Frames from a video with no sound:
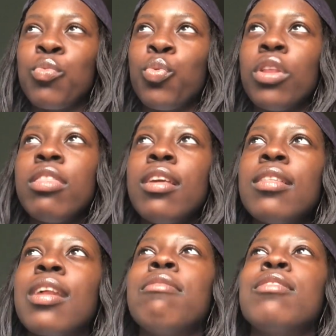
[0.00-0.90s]
one thing
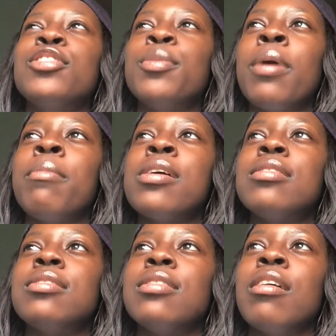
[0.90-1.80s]
that I've learned about
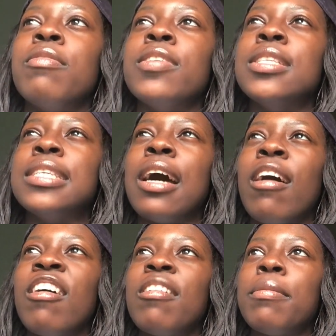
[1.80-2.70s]
myself in
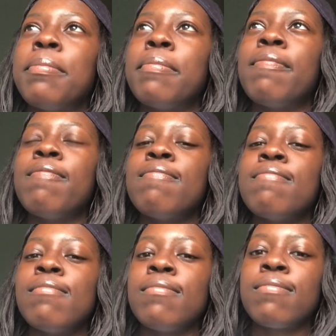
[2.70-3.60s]
time,
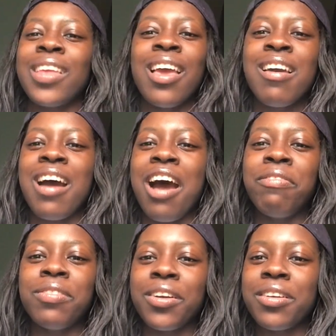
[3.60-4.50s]

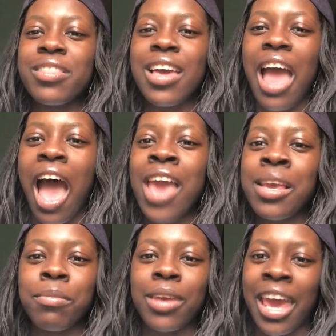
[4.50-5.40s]
I've learned that I
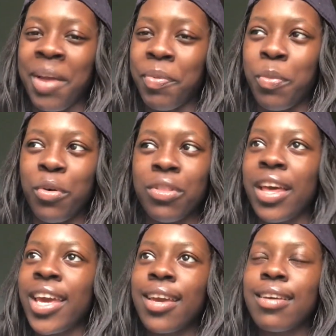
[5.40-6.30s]
am capable.
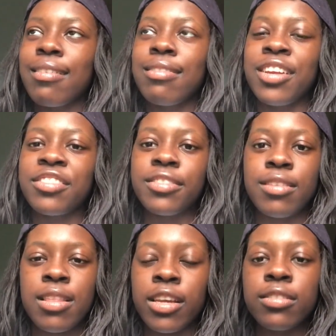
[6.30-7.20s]

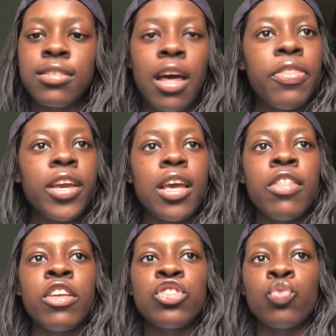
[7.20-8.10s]
There's nothing
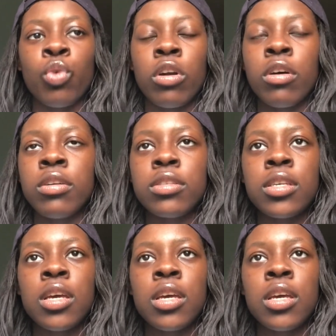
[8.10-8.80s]
in this world